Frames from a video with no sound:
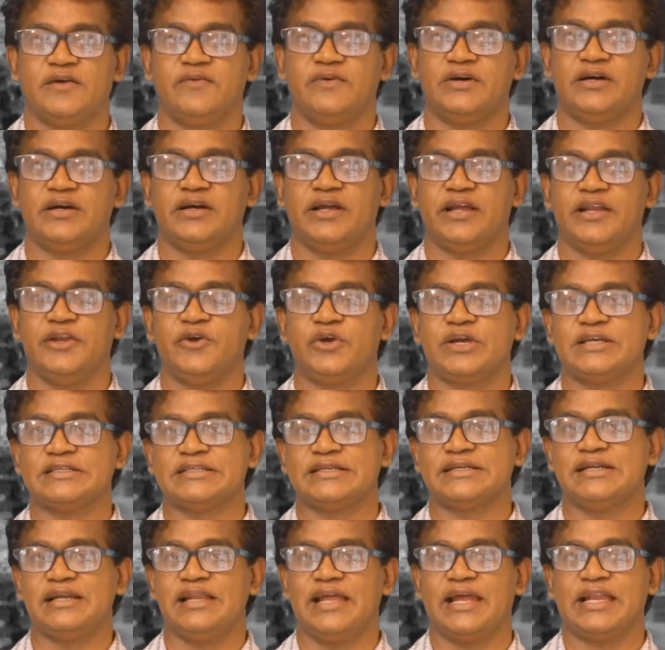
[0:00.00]
our
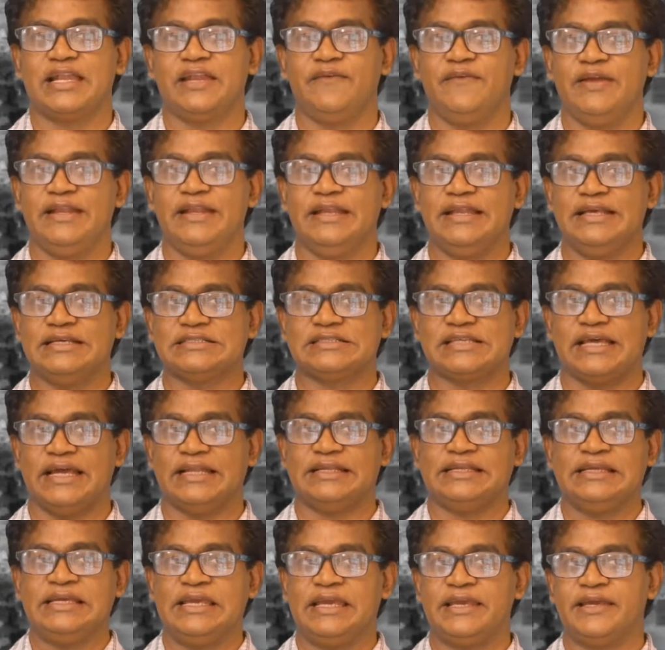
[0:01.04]
educational activities
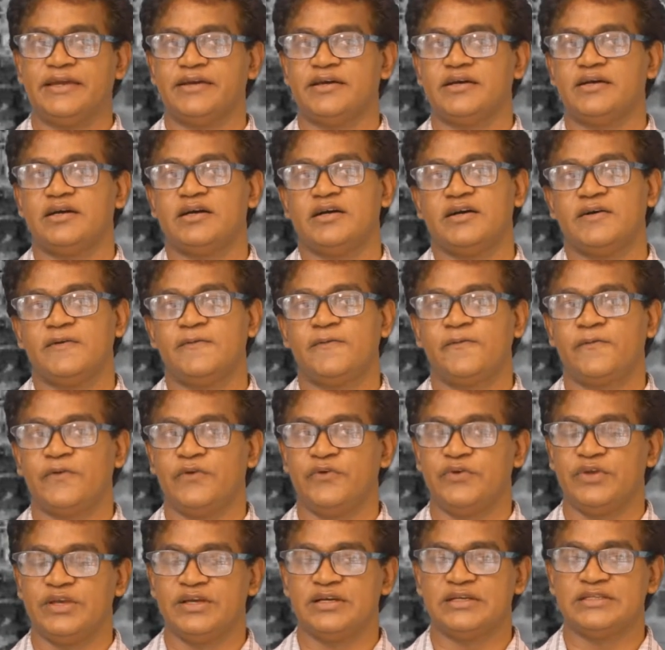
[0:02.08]
at here a few
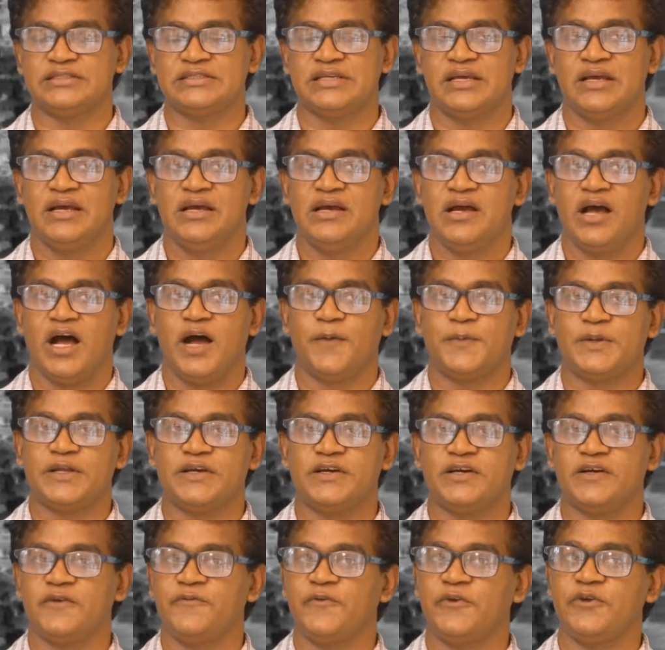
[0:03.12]
years. After
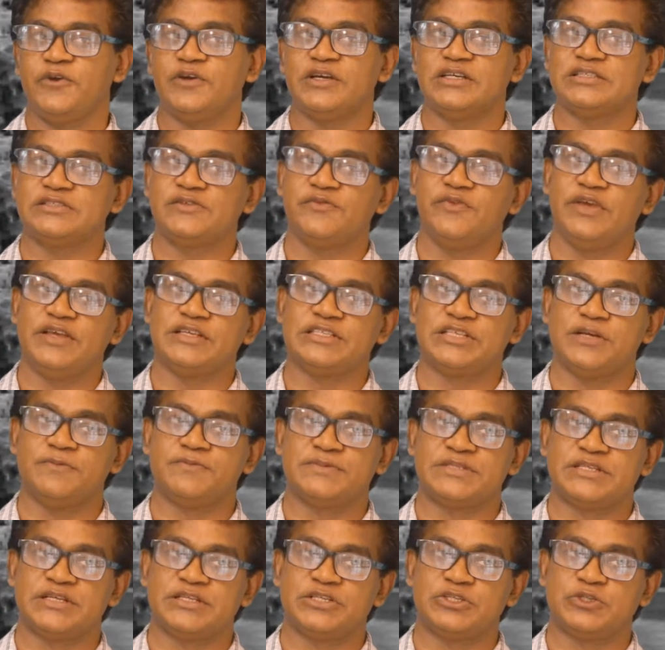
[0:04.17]
a few years, we
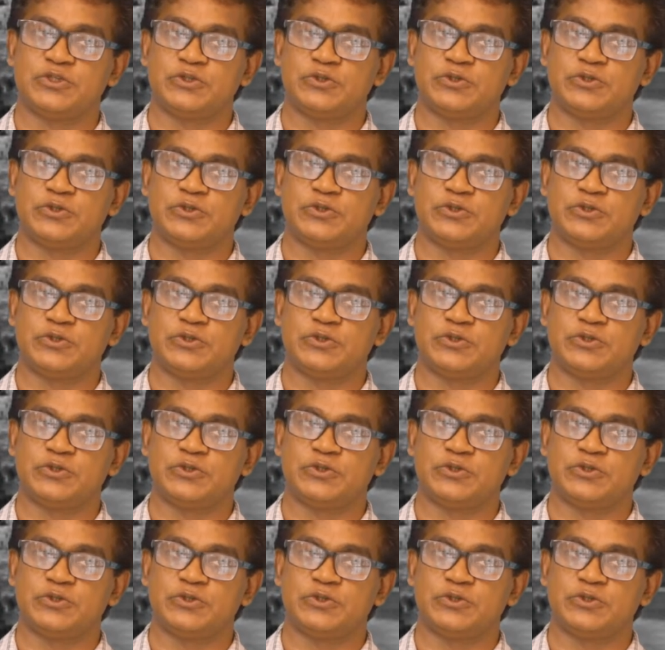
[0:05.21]
shifted